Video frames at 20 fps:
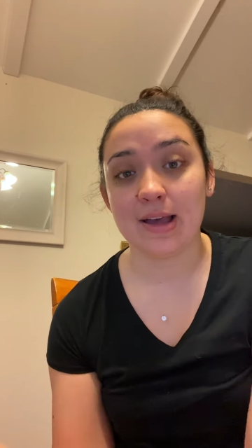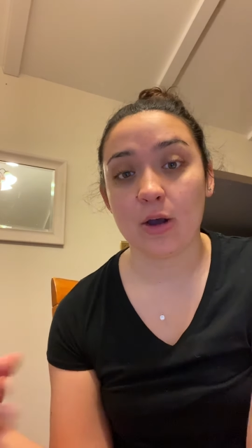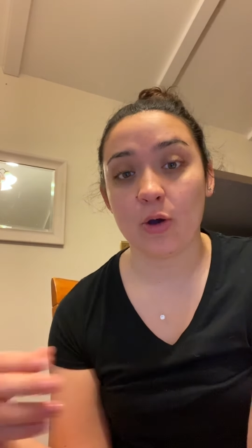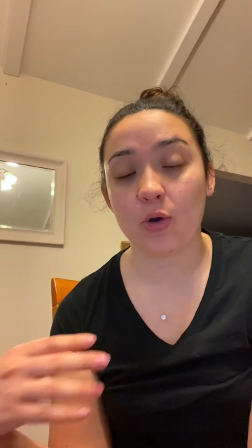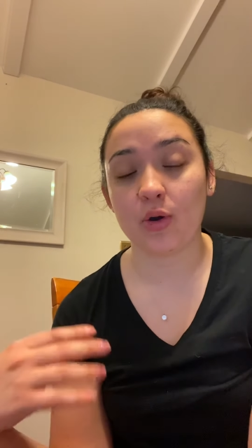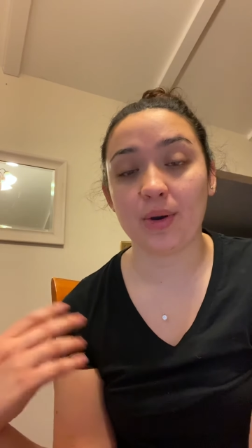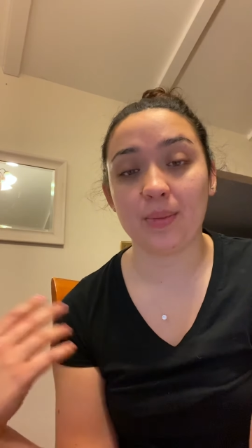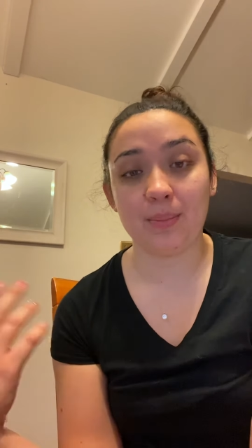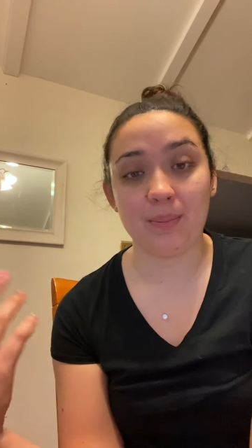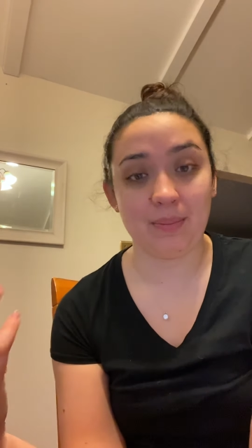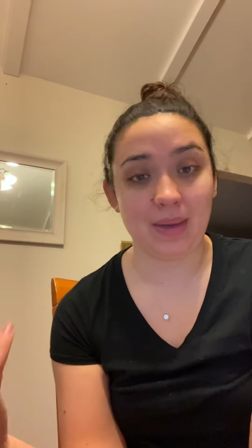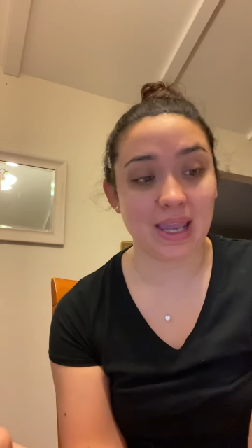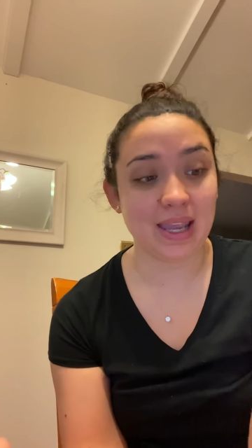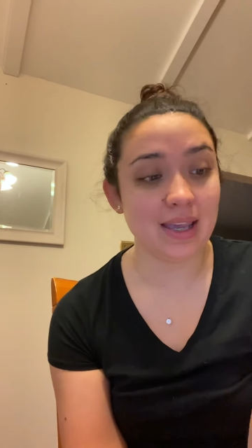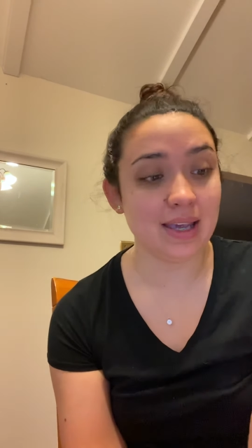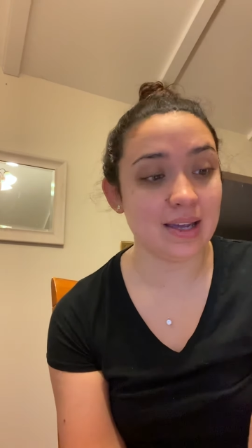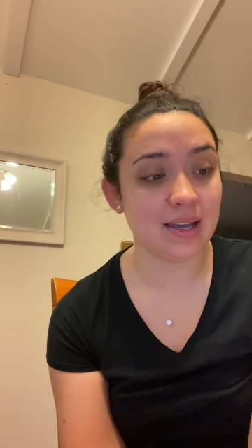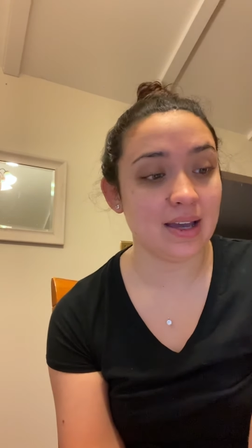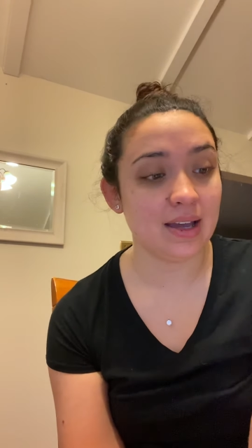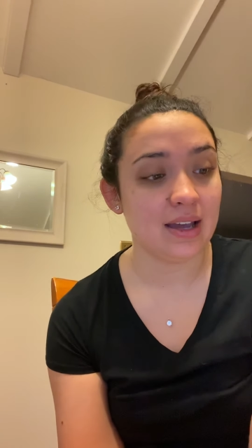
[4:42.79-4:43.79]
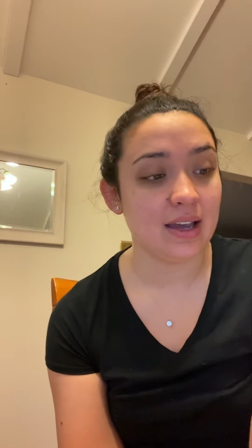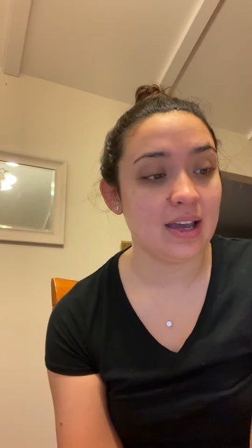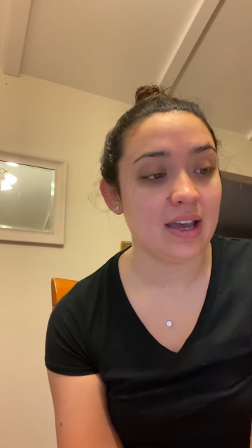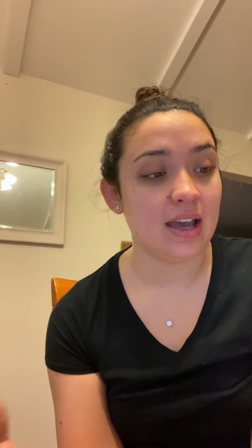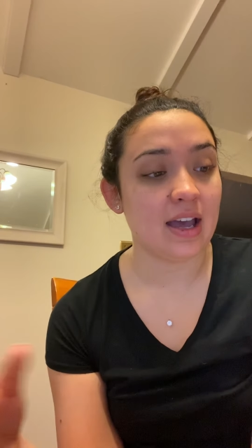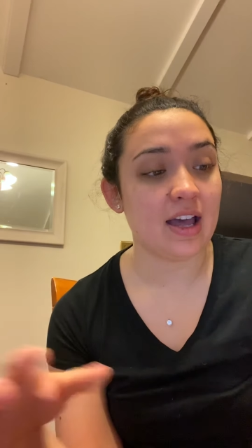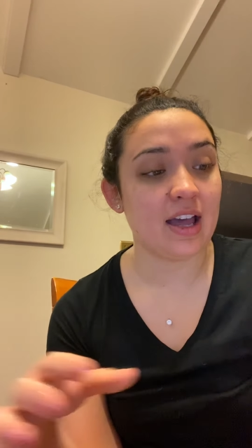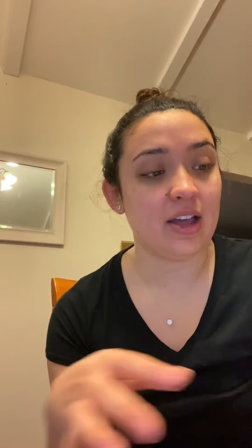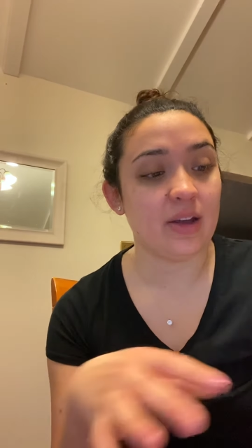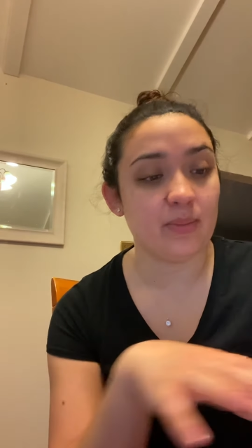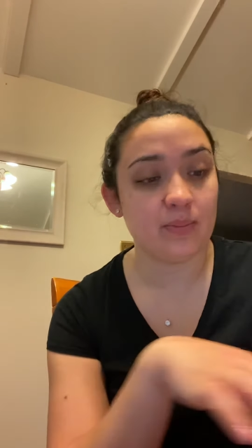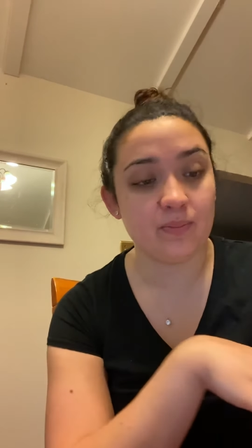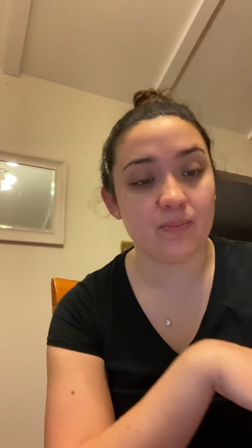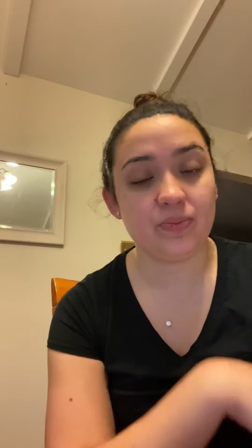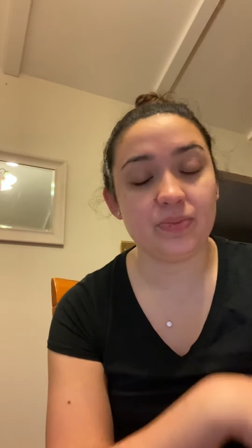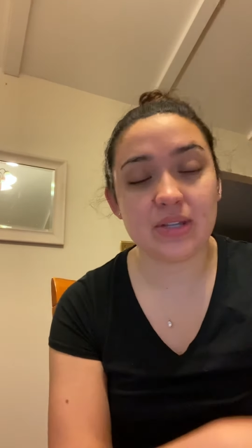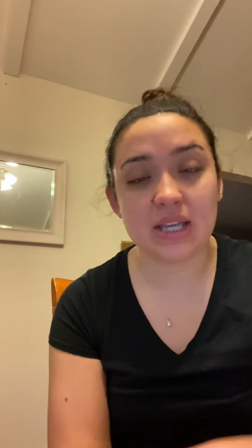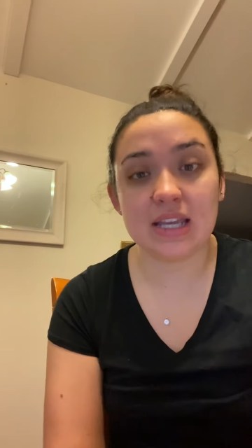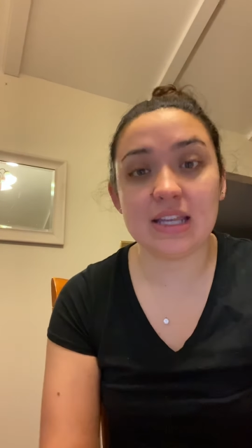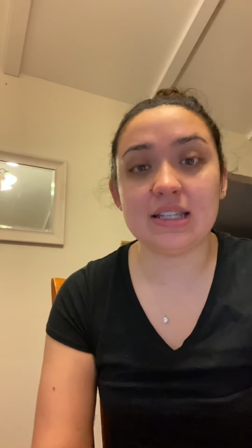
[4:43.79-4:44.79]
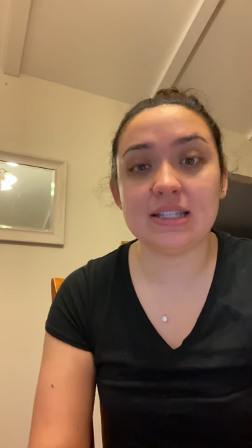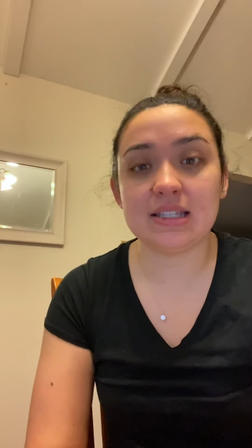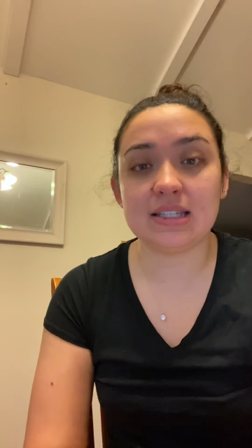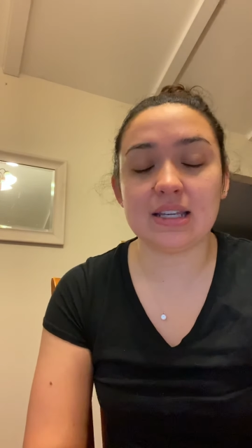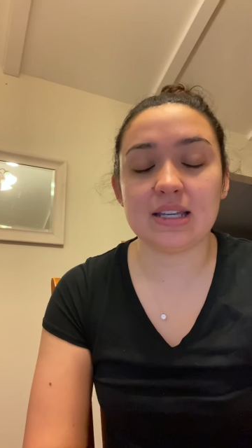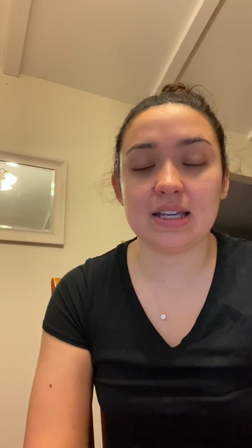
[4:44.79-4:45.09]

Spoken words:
or make is